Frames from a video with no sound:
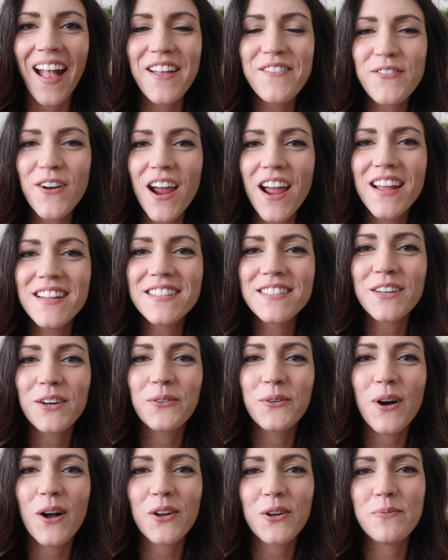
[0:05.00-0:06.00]
Hey friends,
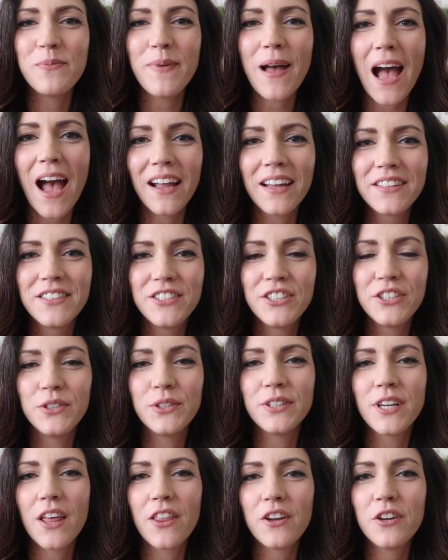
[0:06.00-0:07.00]
welcome back to
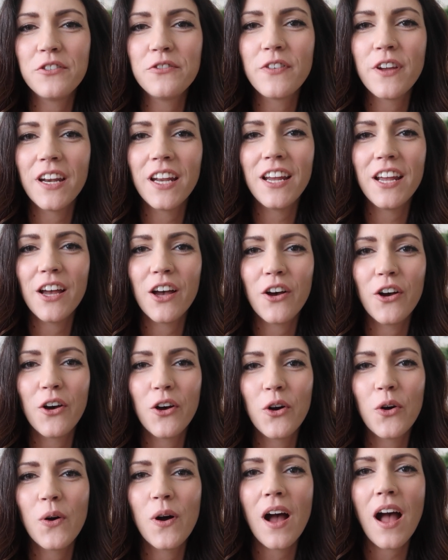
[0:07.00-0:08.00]
another
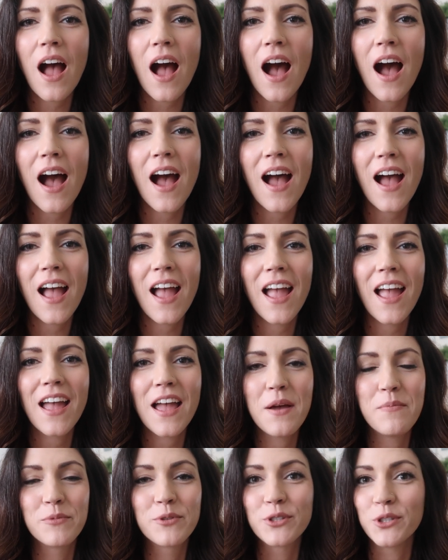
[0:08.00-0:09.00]
video. I
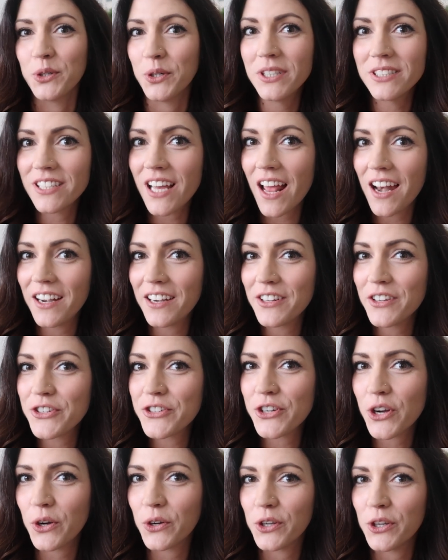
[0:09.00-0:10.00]
am so excited to
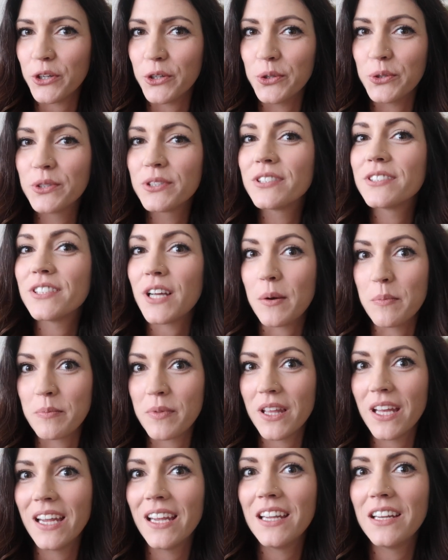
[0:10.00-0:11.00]
show you
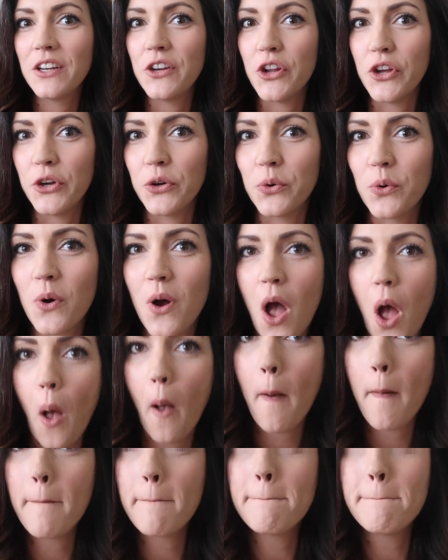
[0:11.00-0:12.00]
something new.
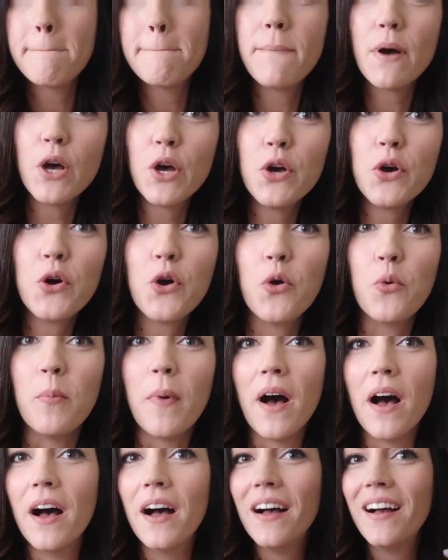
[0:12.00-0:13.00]
Boom!
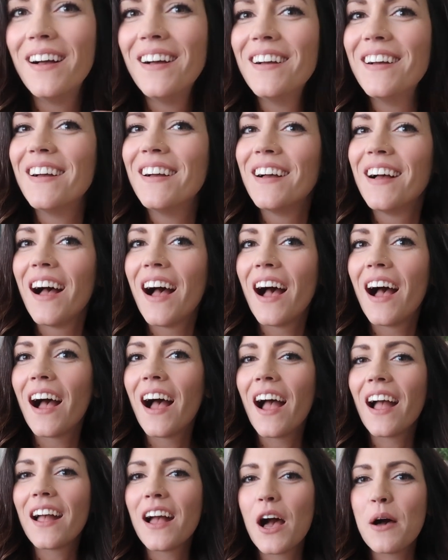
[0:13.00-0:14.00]

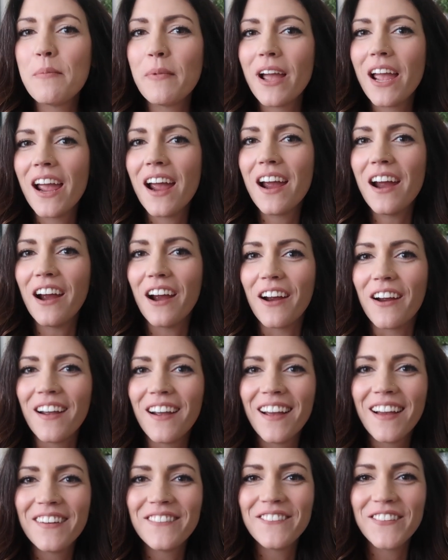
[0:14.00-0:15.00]
I cut my
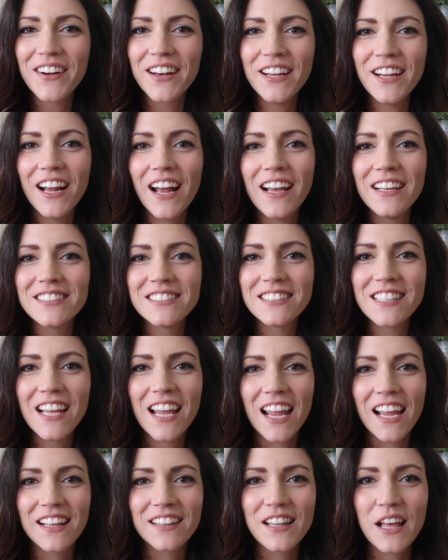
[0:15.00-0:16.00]
hair. What do you guys
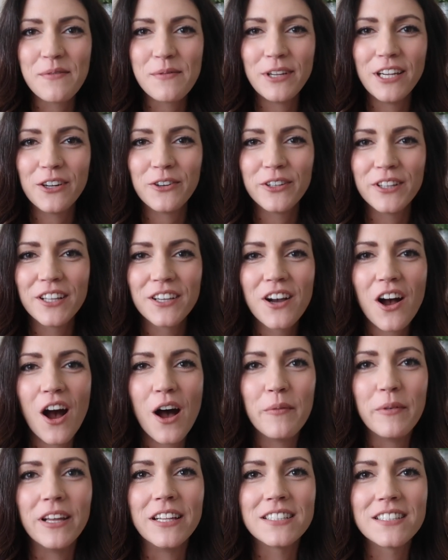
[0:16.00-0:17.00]
think? Let me know in the
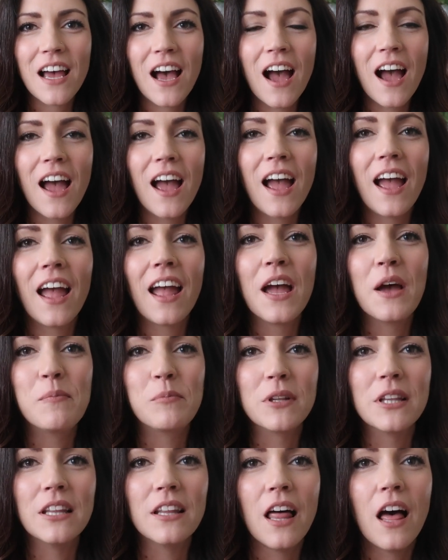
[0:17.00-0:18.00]
comments. I
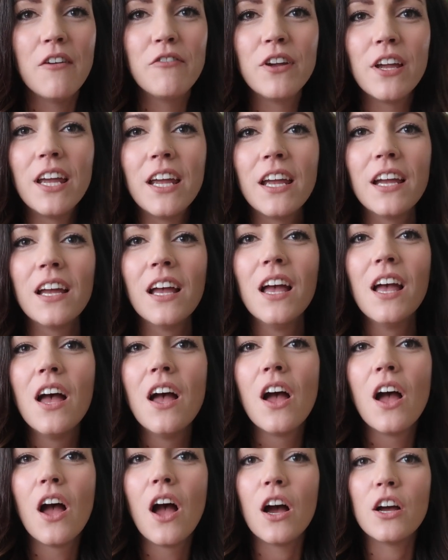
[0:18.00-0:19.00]
am loving
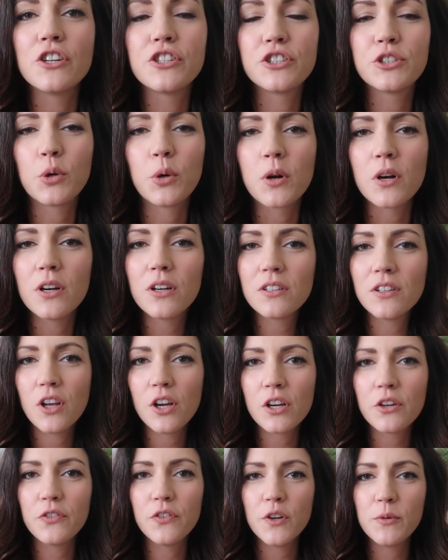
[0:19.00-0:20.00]
a shorter
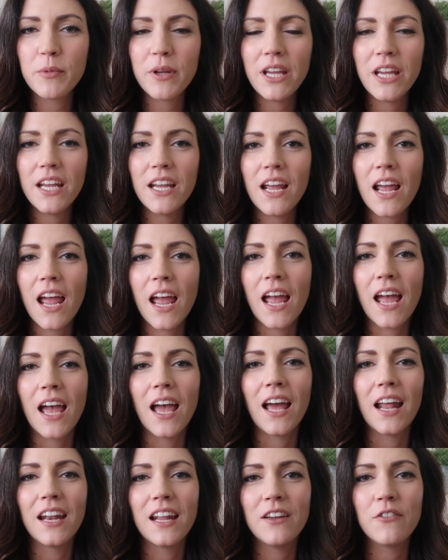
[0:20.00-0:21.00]
look for me
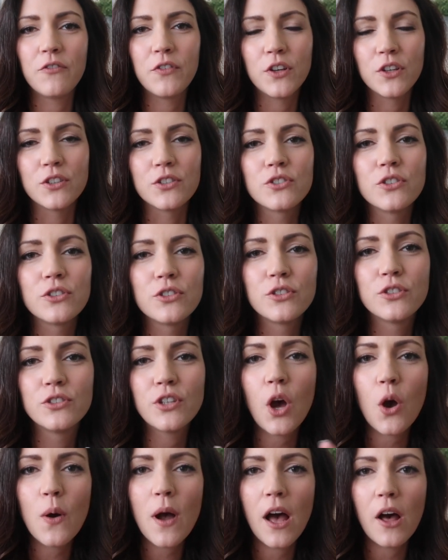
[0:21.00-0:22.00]
and it feels
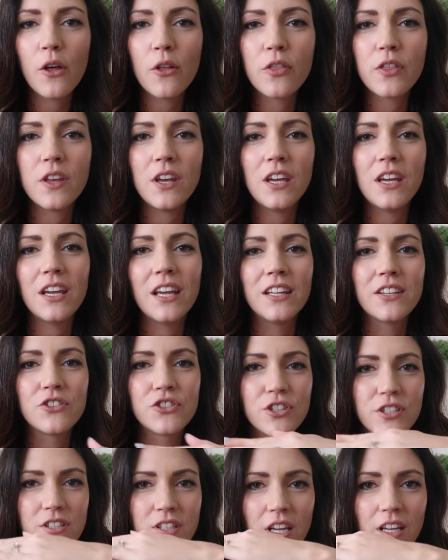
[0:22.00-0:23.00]
so healthy. It's
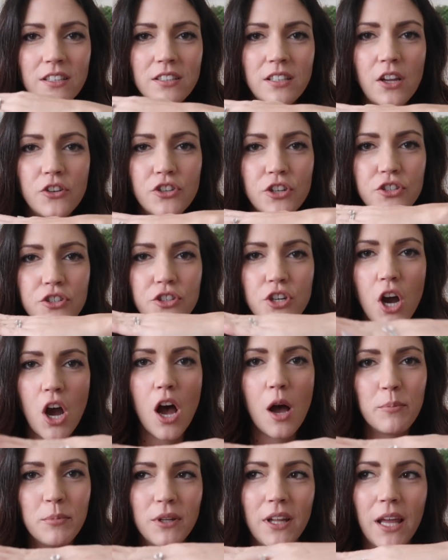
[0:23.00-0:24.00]
just like such a
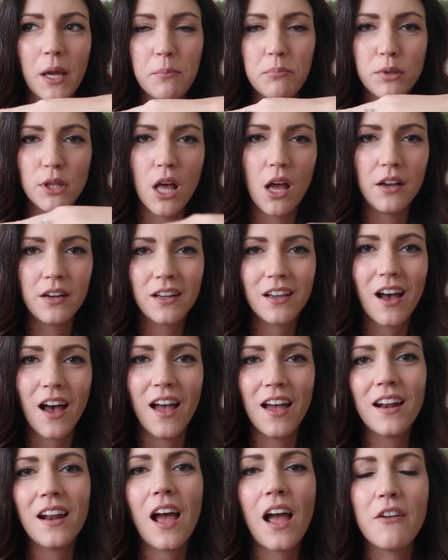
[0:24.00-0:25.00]
chopped, like blunt
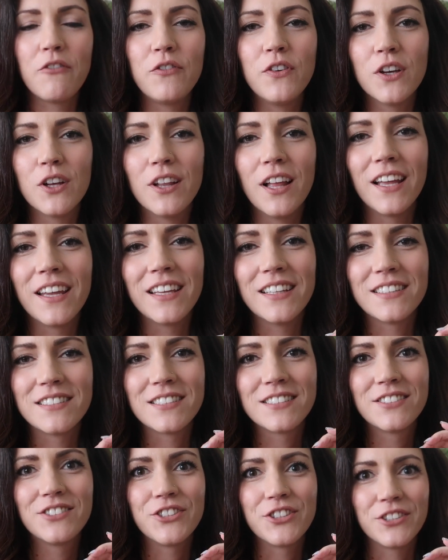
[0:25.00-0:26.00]
cut. I feel like
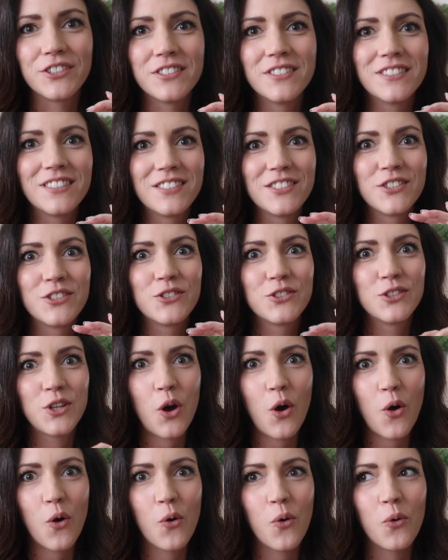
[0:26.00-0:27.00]
it's just
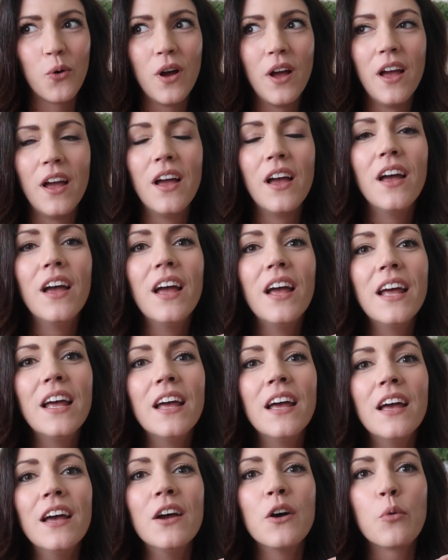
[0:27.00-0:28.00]
so
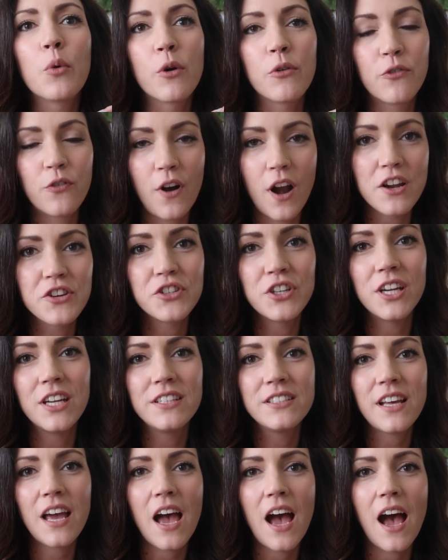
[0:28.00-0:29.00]

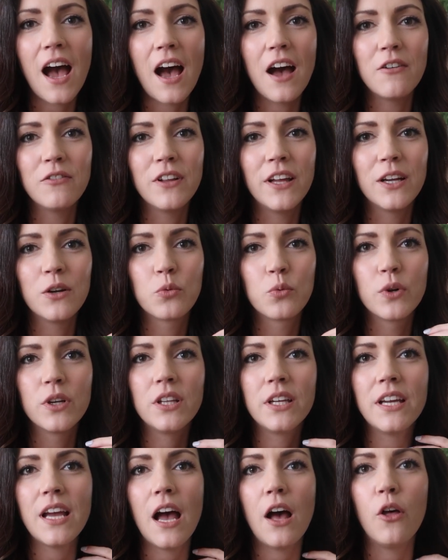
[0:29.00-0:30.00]
refreshing to have like
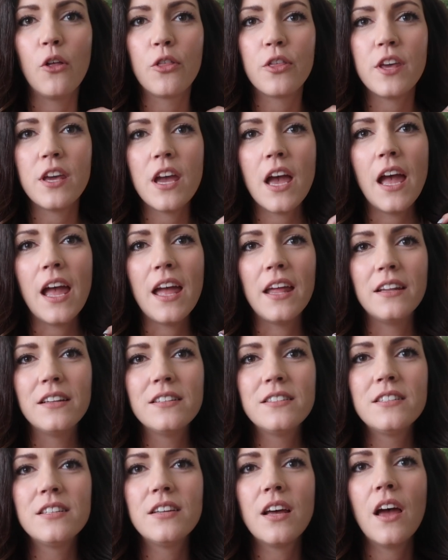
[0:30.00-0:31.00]
really healthy
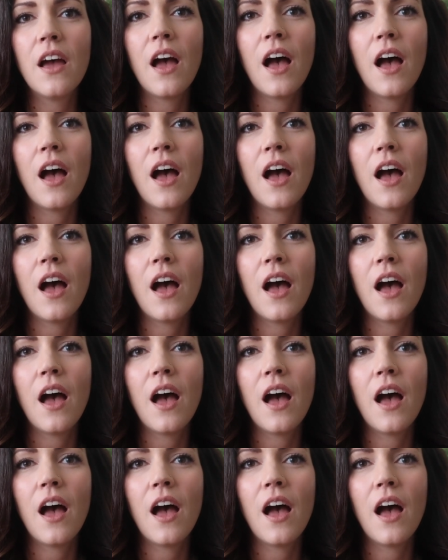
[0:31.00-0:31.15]
ends.